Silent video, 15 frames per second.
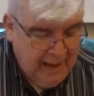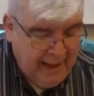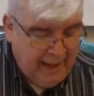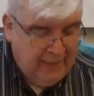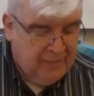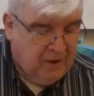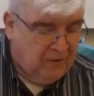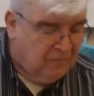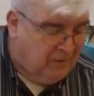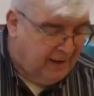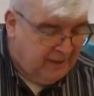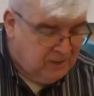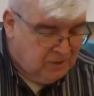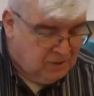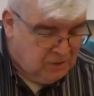and their
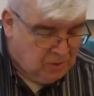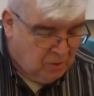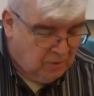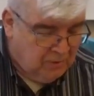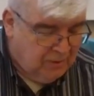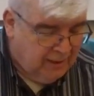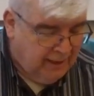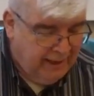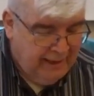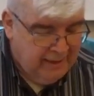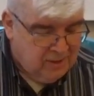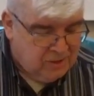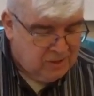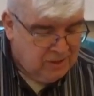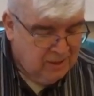faces toward the
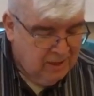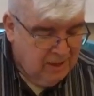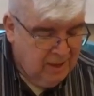east,